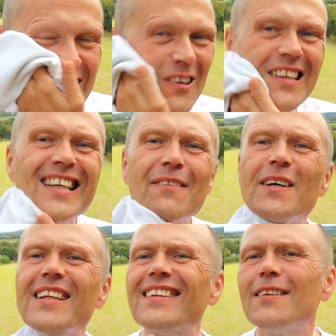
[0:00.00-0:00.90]
What do I think
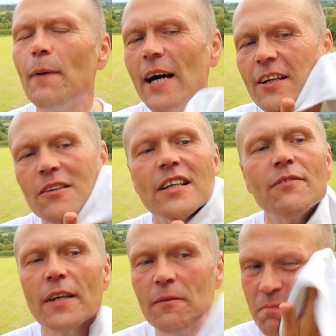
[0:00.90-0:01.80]
about that tobacco
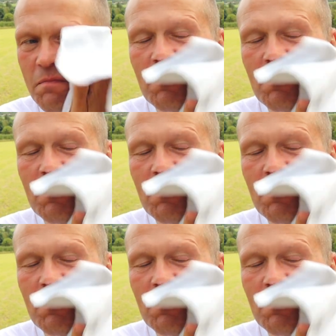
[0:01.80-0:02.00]
leaf then?